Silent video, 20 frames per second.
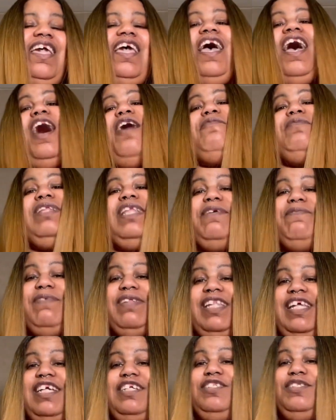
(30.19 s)
I will leave a
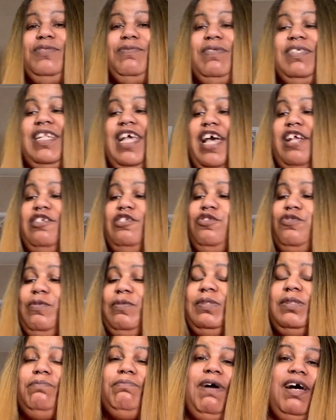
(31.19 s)
link to it down in the
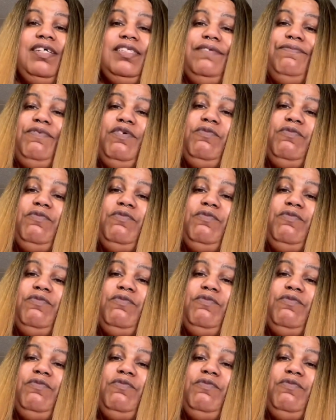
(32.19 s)
description box if